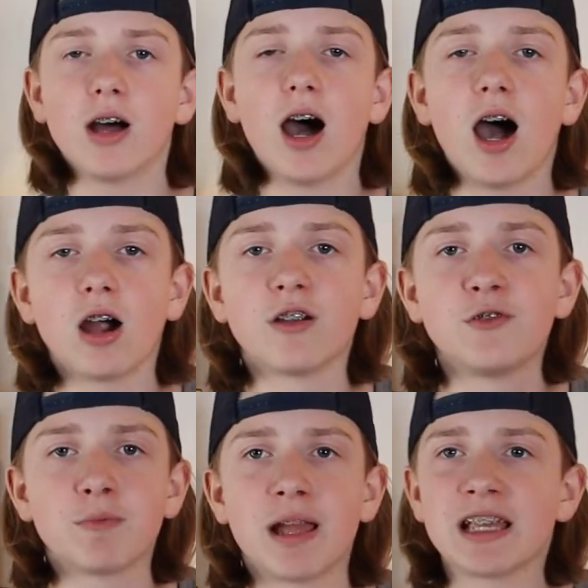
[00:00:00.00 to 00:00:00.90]
Uh, or
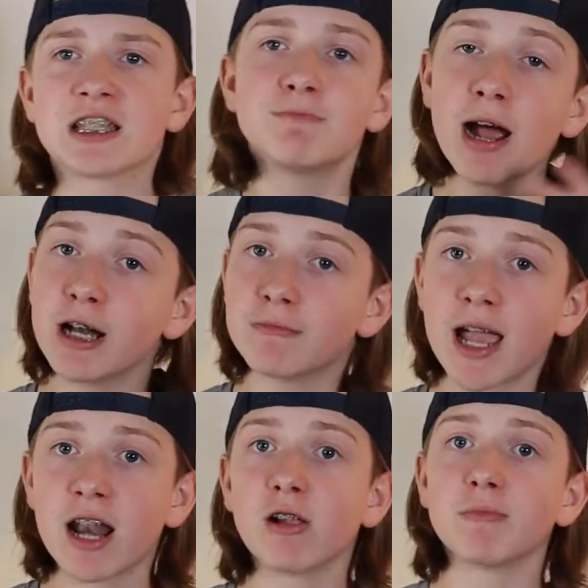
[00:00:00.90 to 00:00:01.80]
if you're playing
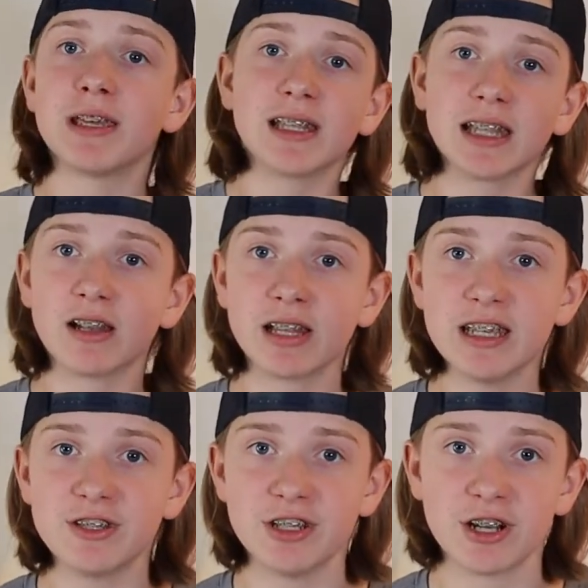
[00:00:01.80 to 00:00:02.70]
Spider-Man, it'll be a little
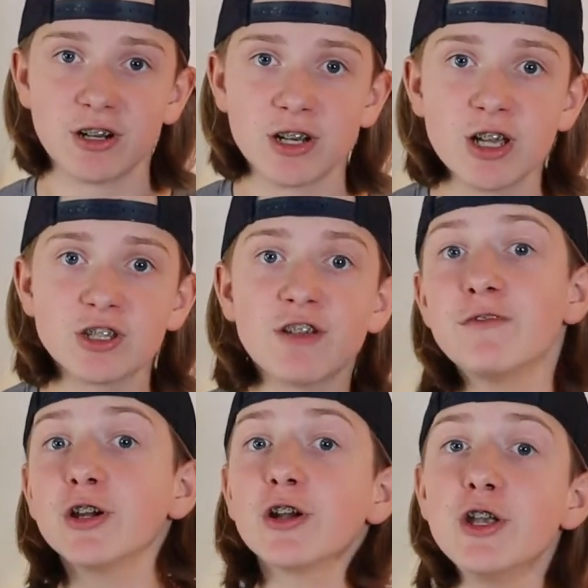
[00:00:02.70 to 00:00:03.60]
easier. So
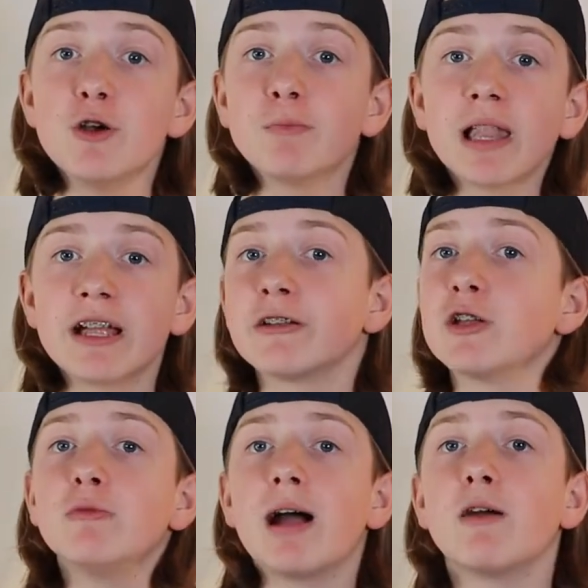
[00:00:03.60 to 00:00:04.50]
if you're a new player,
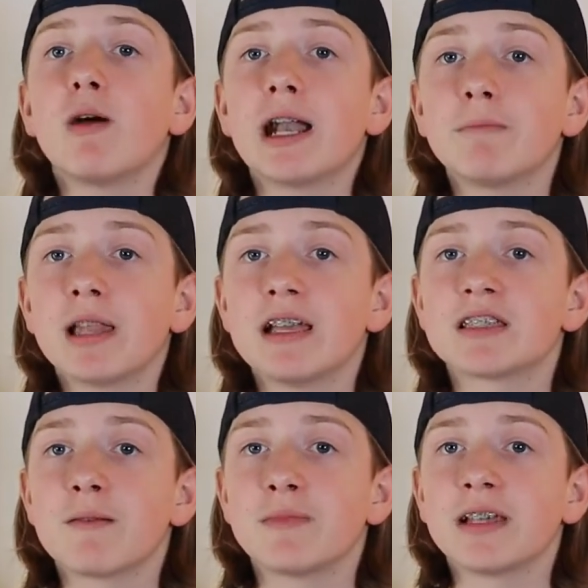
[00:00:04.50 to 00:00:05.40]
you might want to play
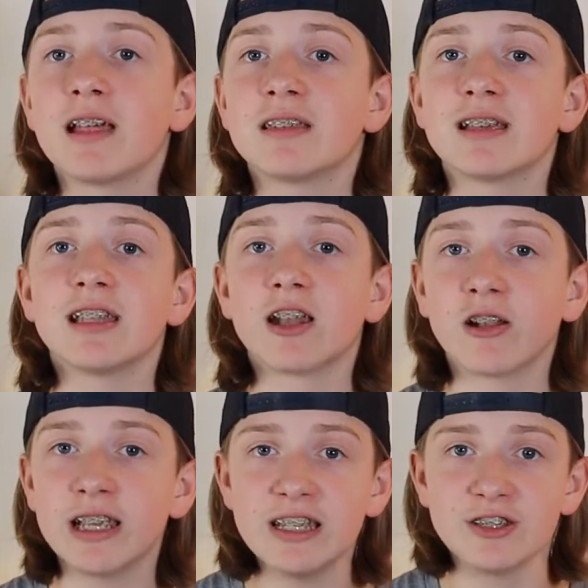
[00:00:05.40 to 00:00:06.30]
something that's a
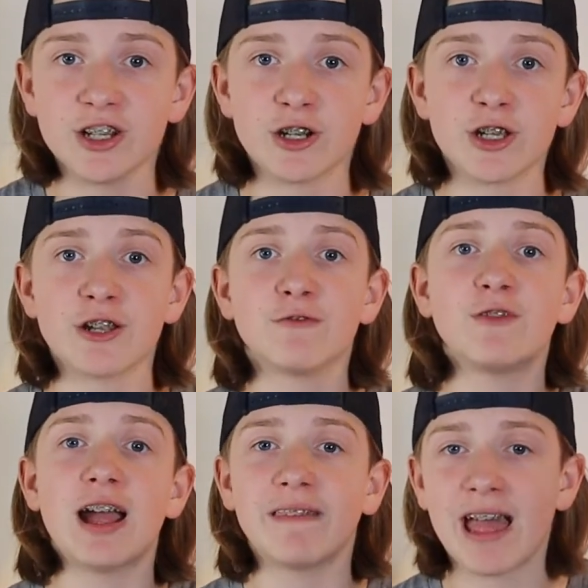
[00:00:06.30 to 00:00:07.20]
little easier and you can
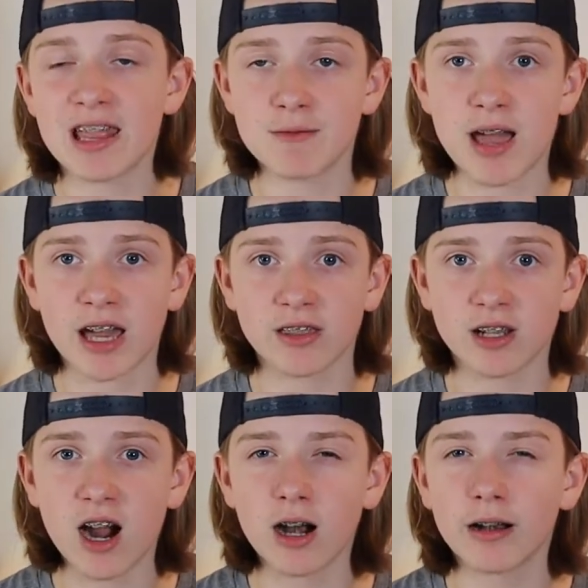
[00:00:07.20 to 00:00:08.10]
find that in the back of
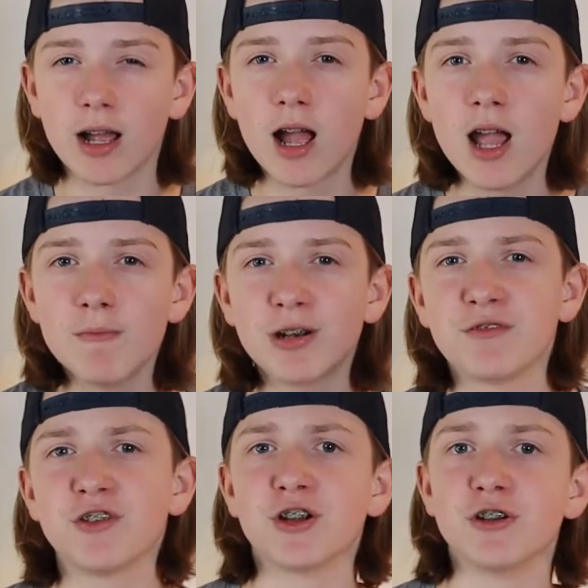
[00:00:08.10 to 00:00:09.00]
the card. But
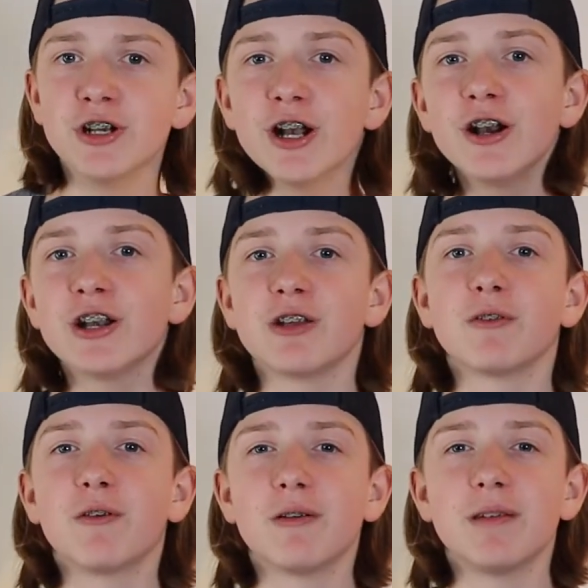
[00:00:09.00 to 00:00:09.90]
if you're a nerd,
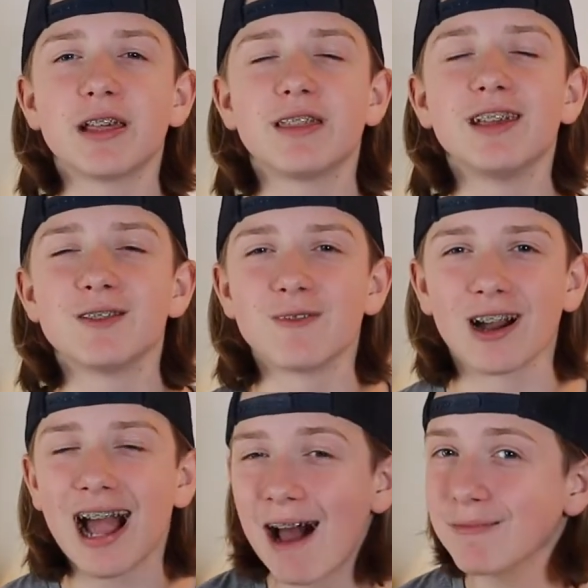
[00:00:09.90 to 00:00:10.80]
you want to make things
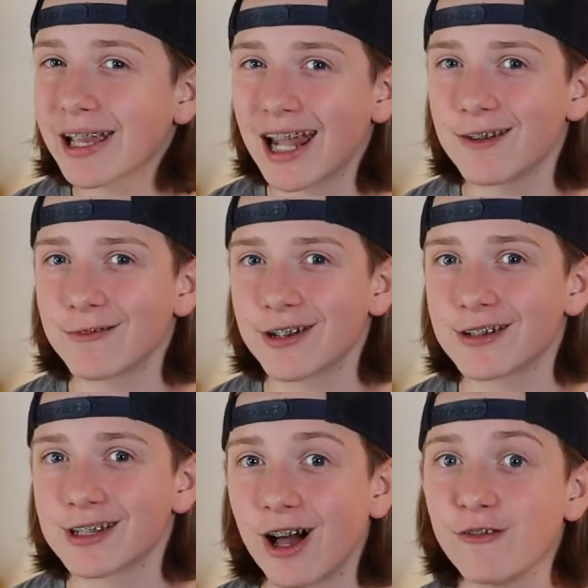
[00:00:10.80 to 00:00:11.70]
more complicated for
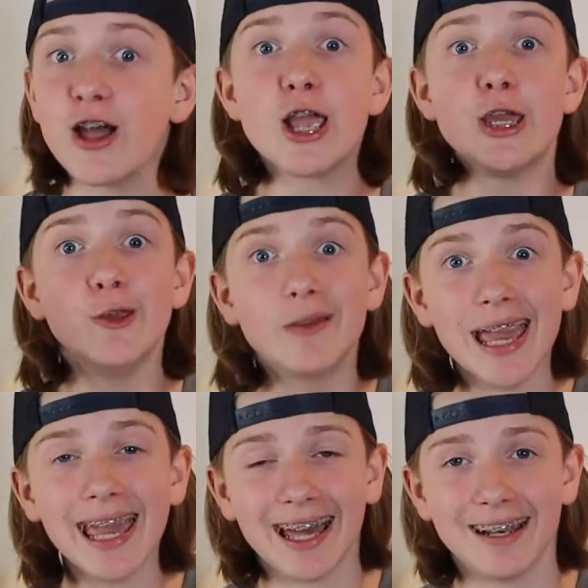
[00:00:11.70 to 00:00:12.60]
yourself, you
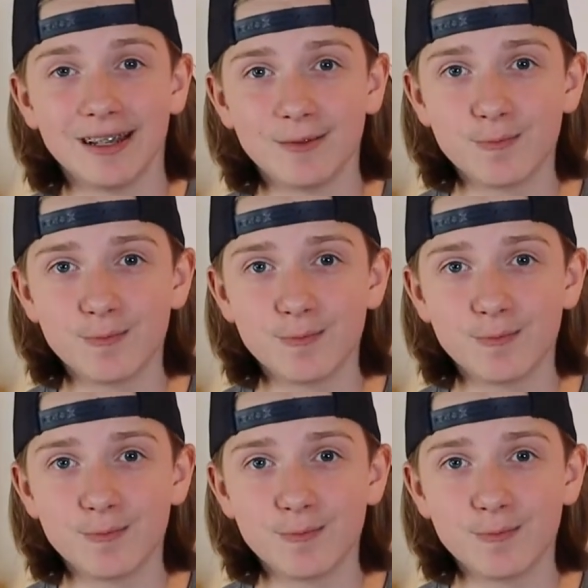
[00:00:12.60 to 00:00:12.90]
can.